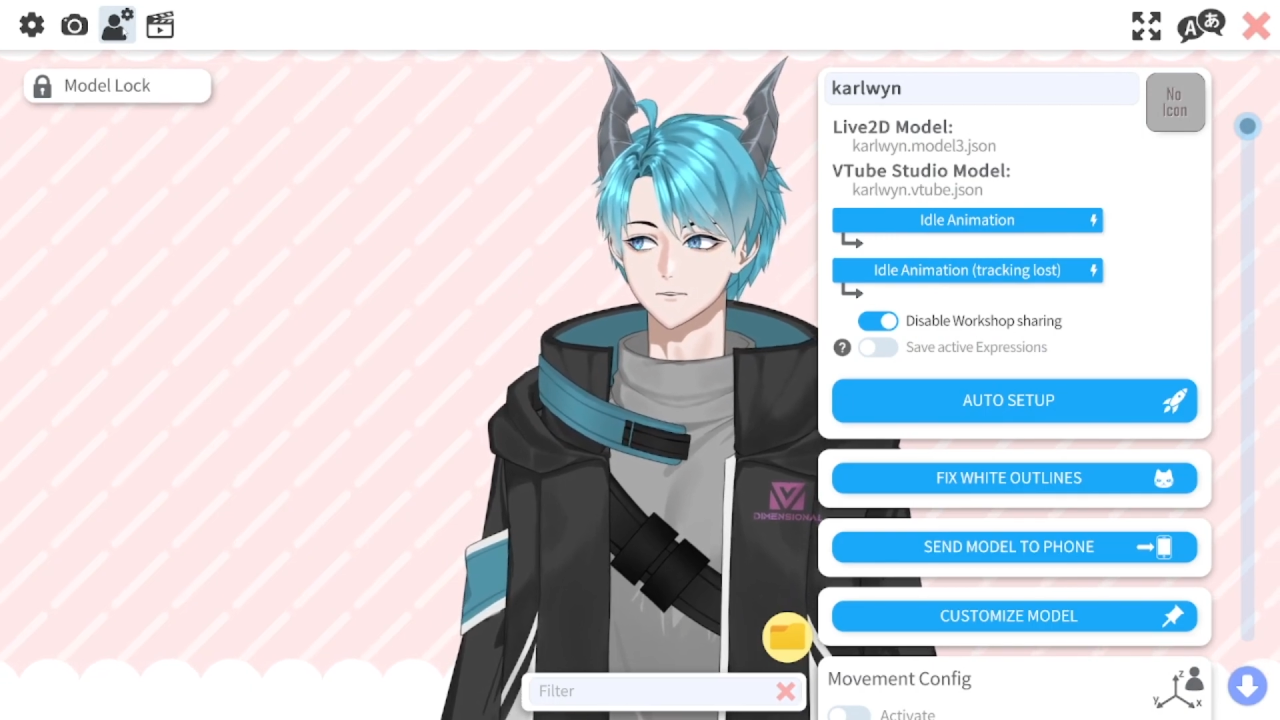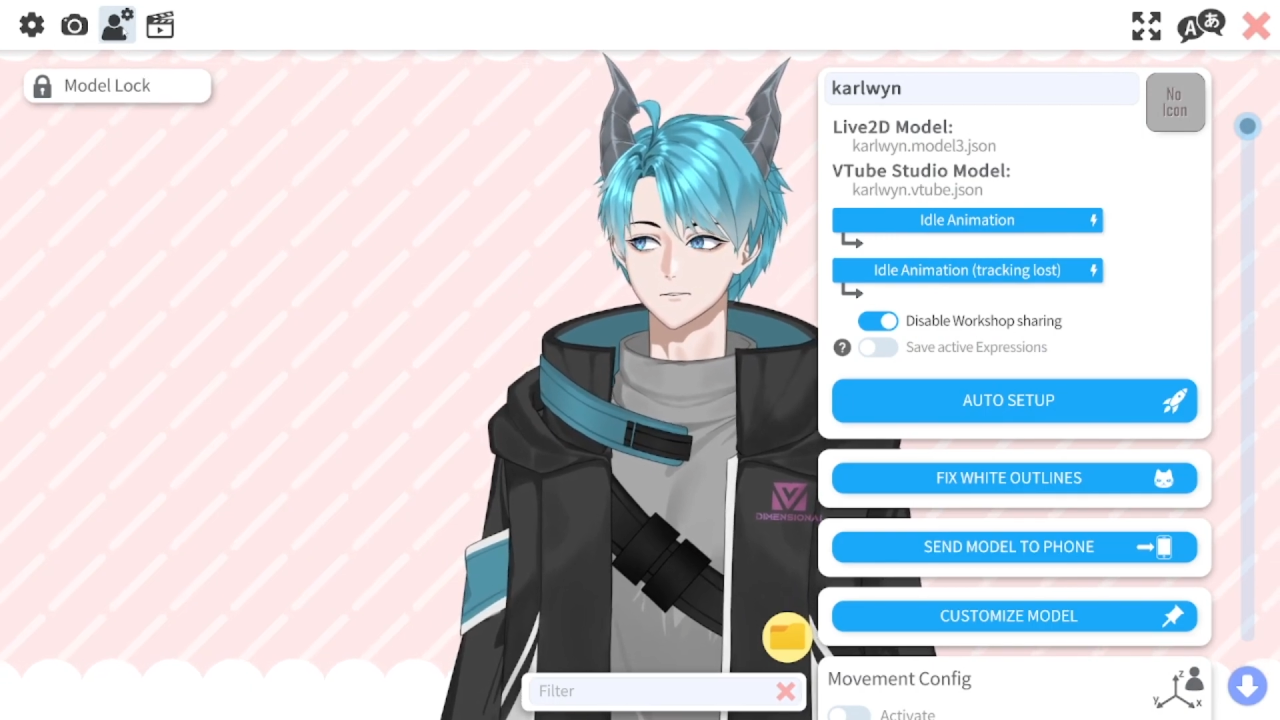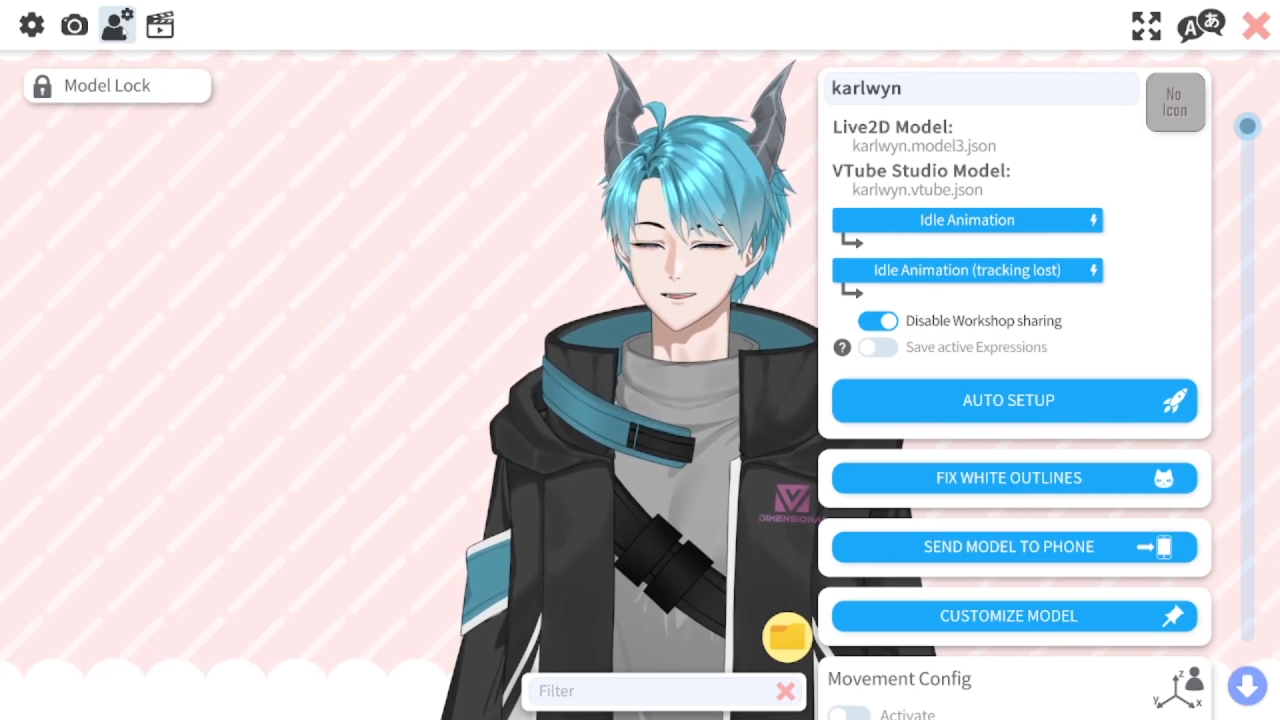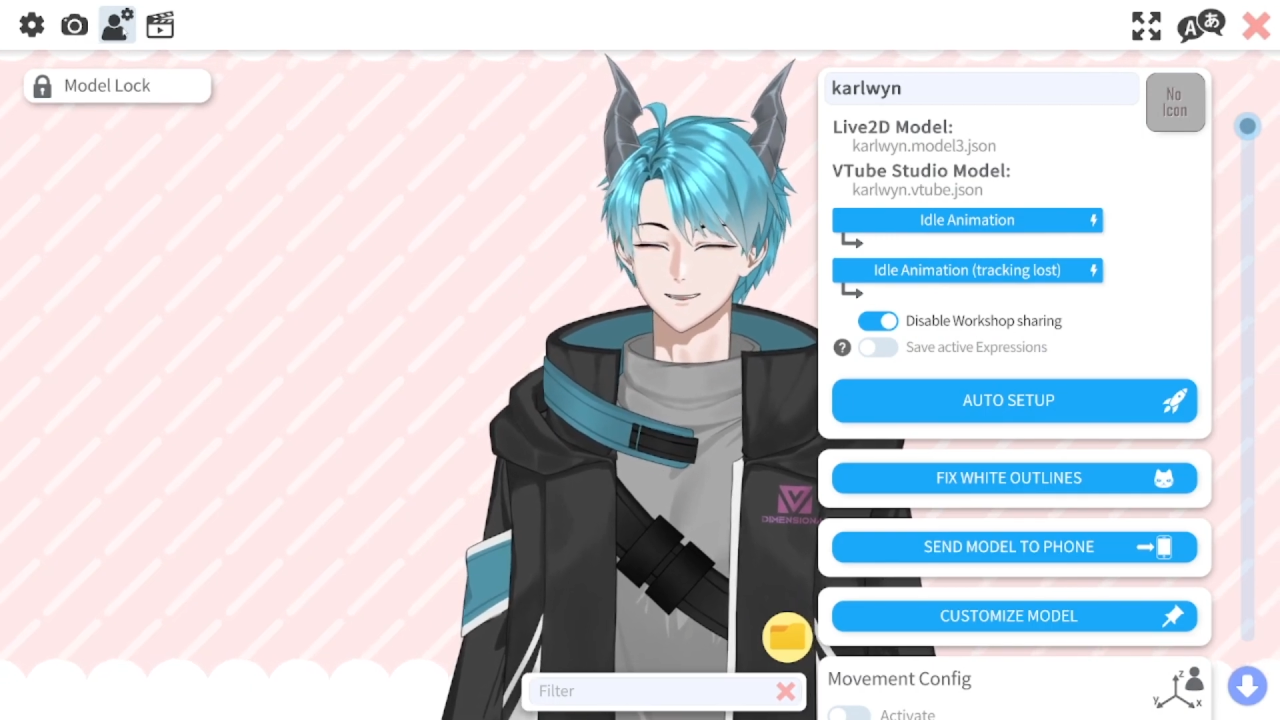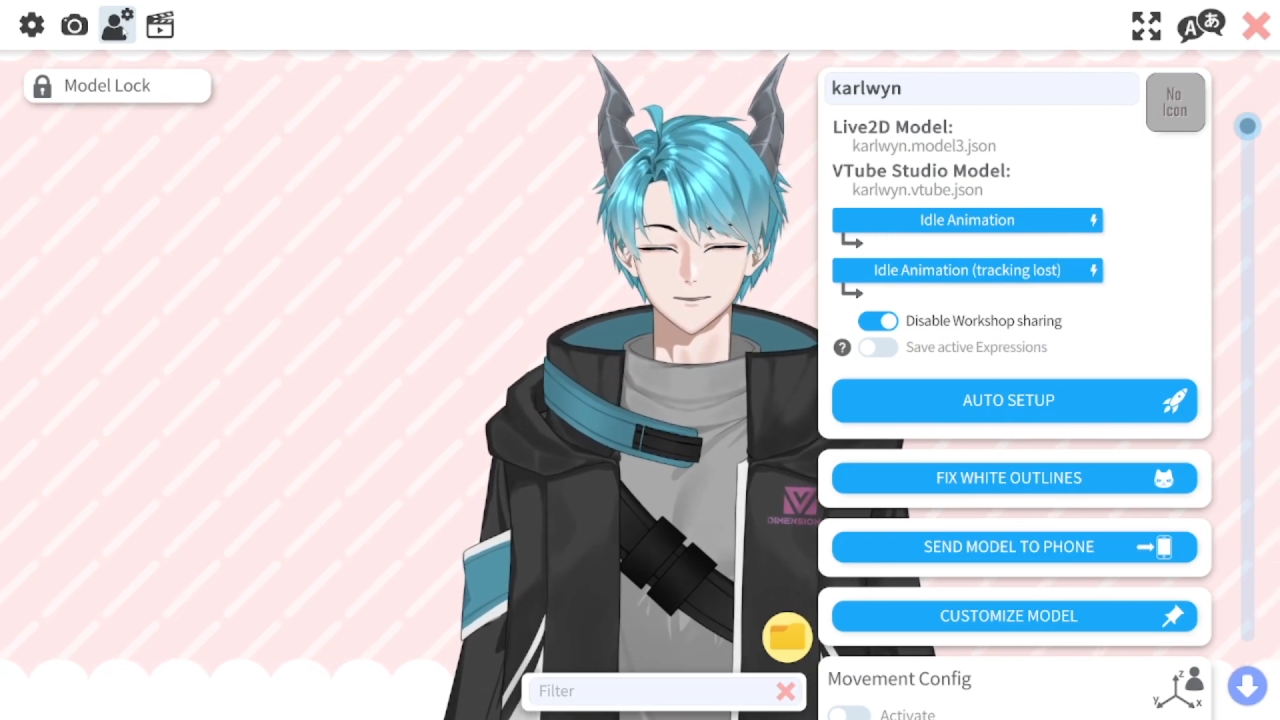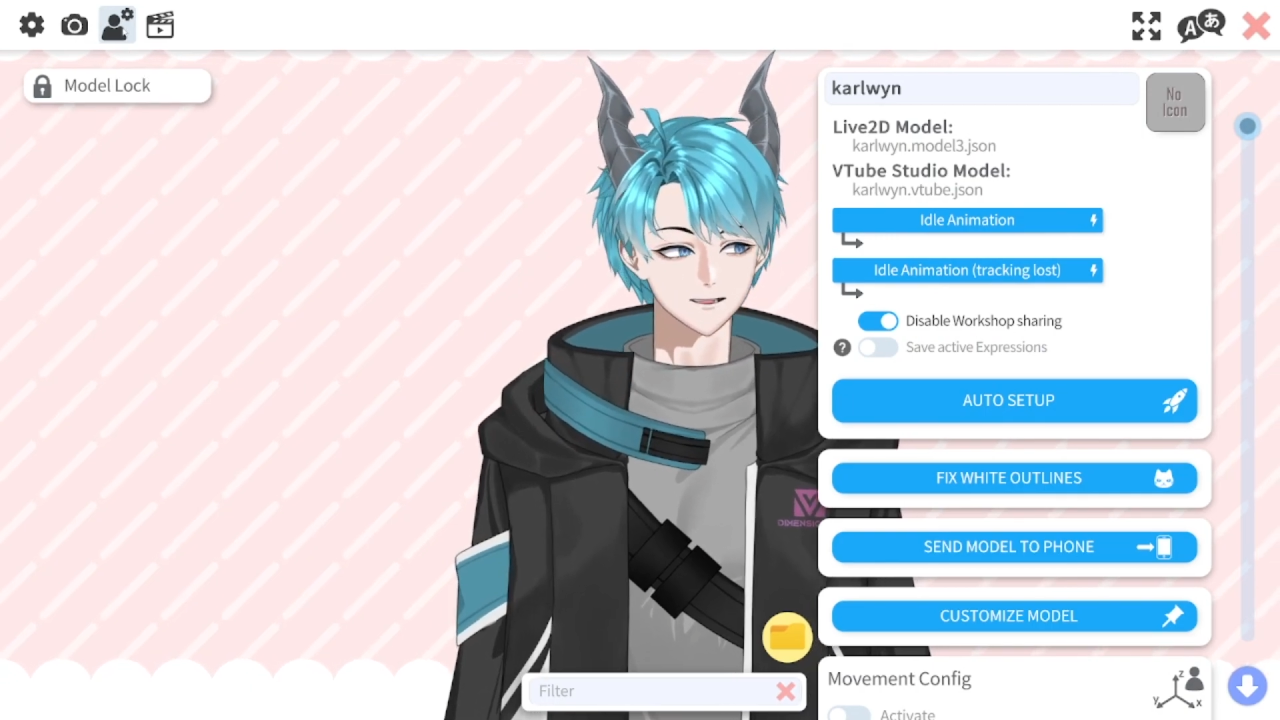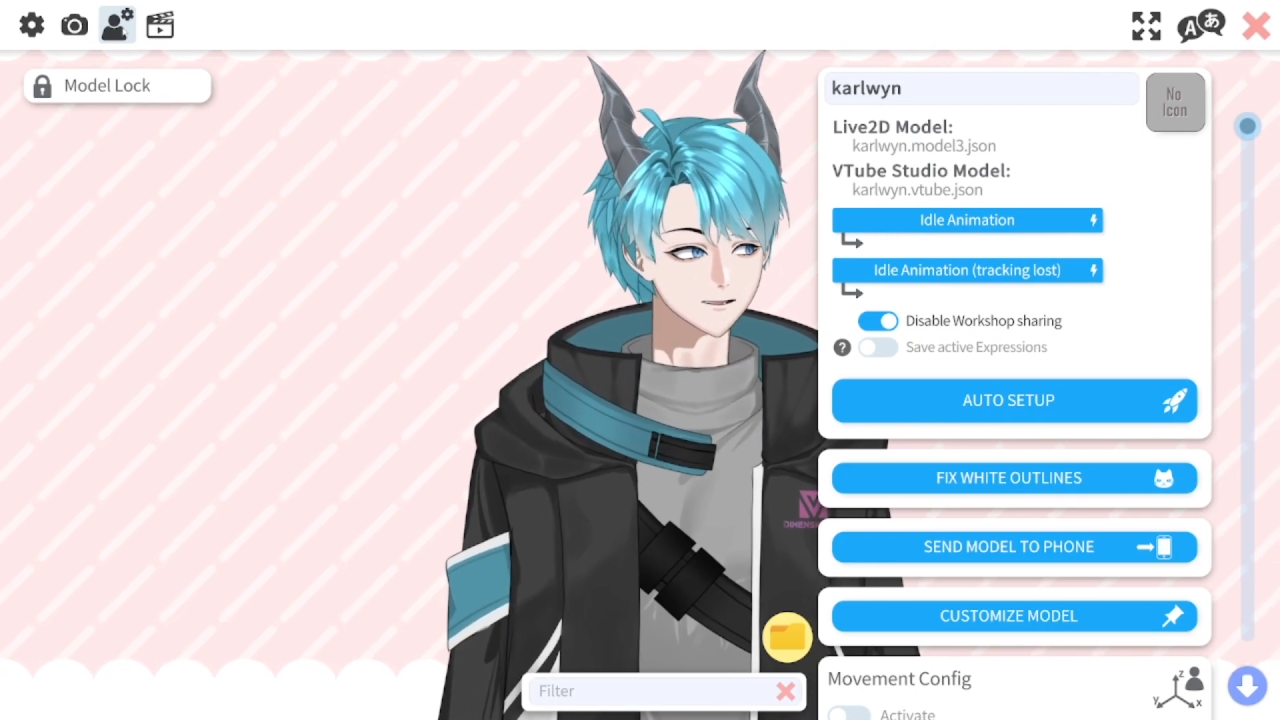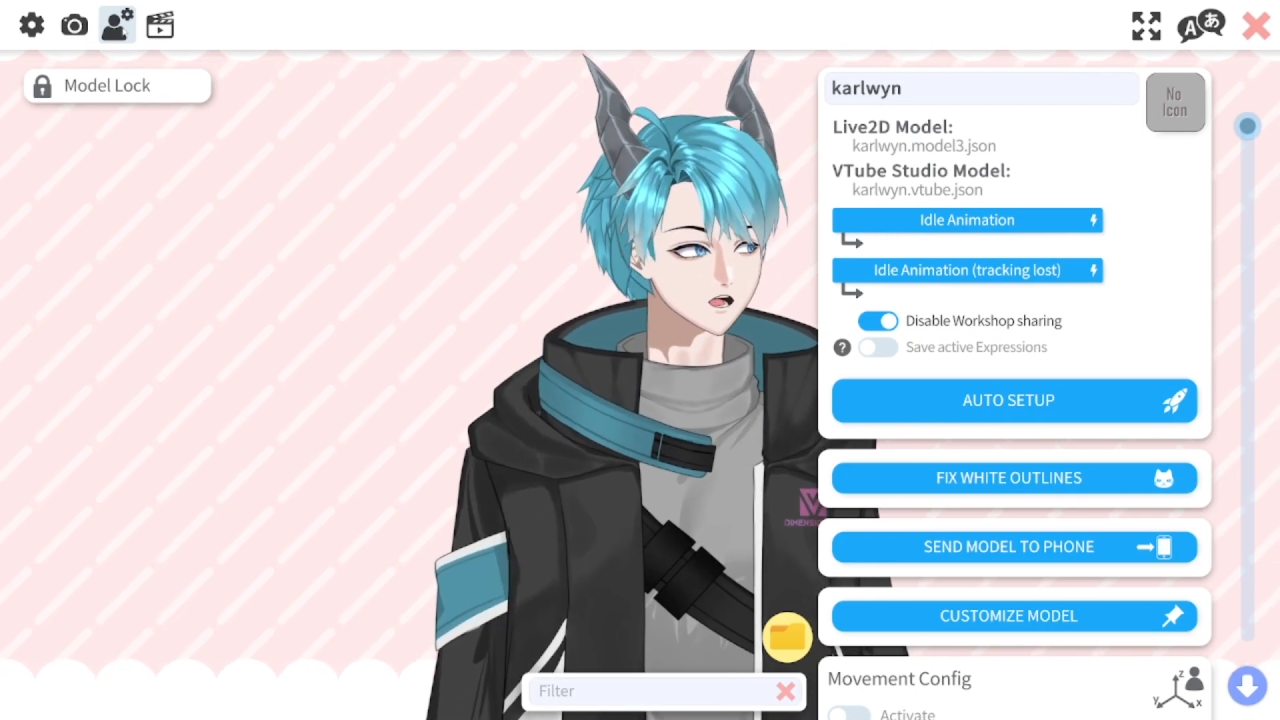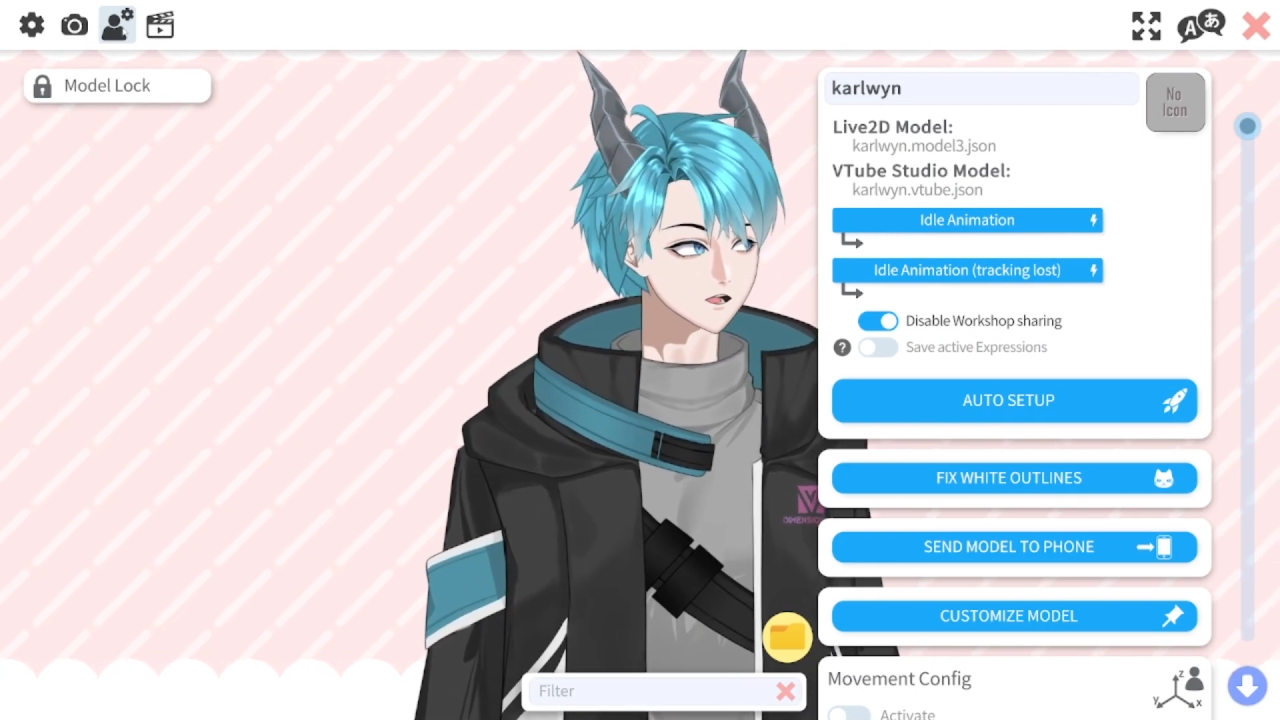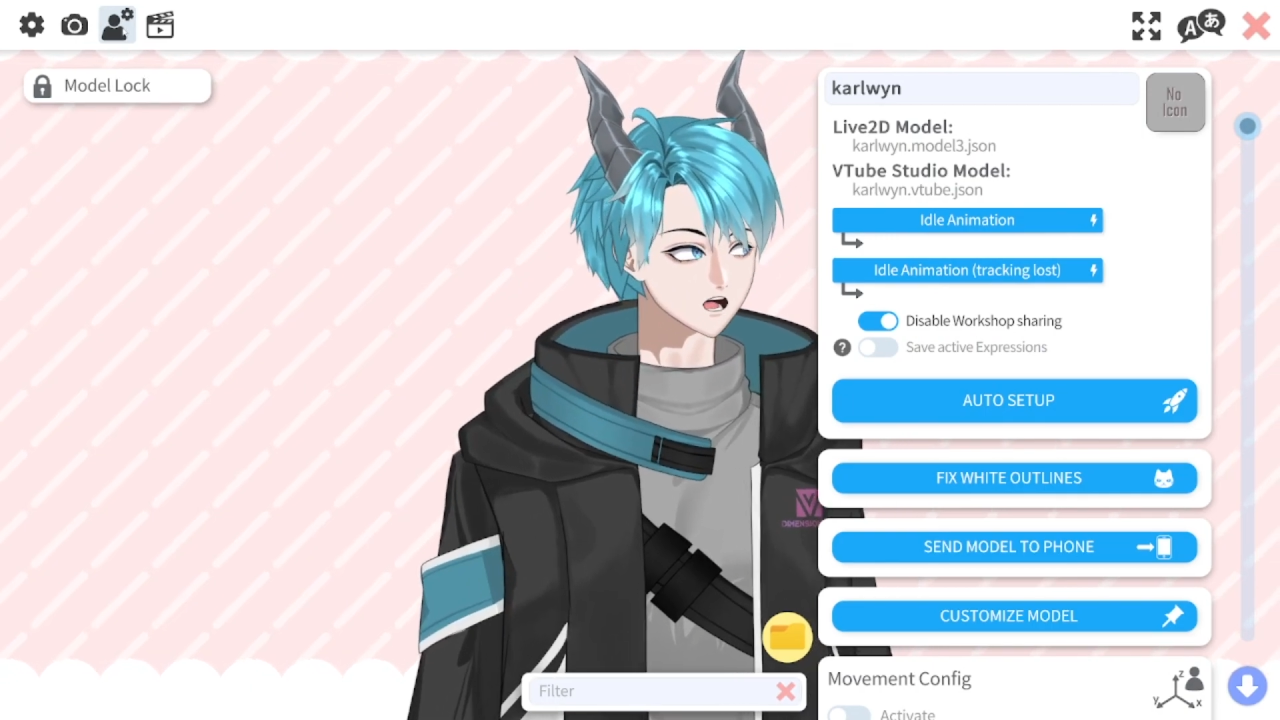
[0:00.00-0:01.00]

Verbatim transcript: and click on your